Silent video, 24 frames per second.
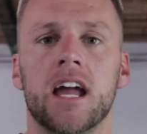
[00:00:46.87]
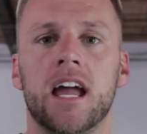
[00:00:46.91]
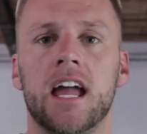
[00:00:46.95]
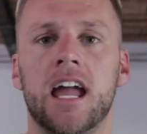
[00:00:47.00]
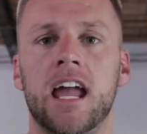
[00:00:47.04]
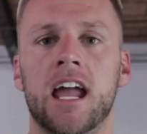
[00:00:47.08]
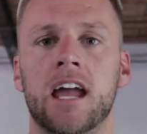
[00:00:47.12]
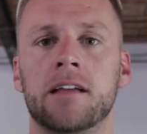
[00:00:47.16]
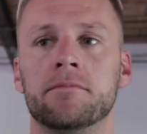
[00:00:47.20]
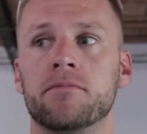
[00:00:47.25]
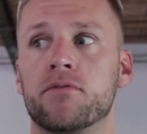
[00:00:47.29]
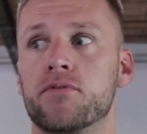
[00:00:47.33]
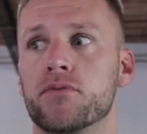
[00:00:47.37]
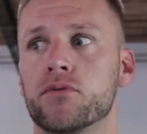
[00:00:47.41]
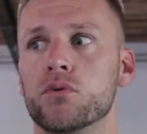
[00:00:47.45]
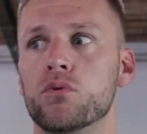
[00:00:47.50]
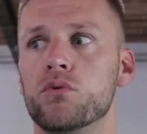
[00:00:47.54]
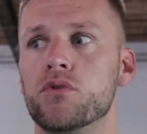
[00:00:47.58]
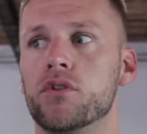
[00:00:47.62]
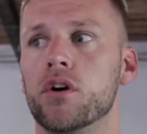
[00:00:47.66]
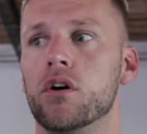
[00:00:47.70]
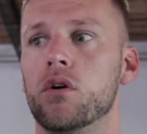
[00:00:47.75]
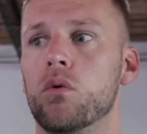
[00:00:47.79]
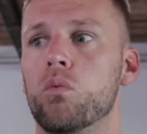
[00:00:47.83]
and
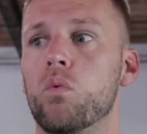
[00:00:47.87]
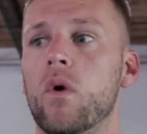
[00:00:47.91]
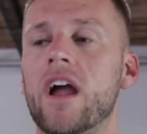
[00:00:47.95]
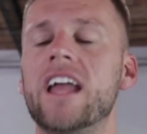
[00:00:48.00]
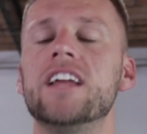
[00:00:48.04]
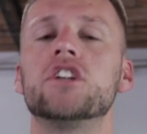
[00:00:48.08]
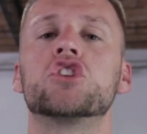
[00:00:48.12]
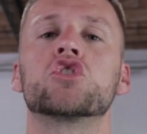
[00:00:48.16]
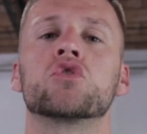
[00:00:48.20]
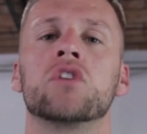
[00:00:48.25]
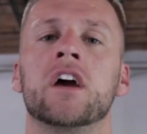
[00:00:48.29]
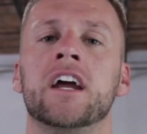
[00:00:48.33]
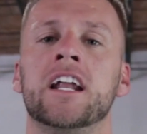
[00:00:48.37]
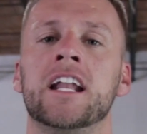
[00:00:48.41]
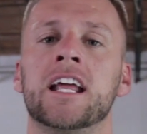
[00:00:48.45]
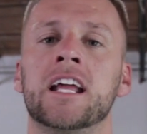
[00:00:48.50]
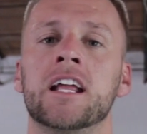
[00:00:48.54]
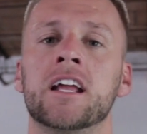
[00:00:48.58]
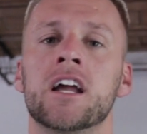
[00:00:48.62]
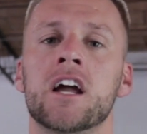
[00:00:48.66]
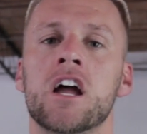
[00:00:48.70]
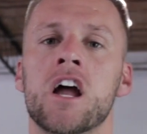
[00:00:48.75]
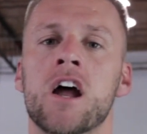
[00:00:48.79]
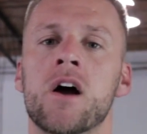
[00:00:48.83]
through the weight
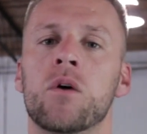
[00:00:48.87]
training,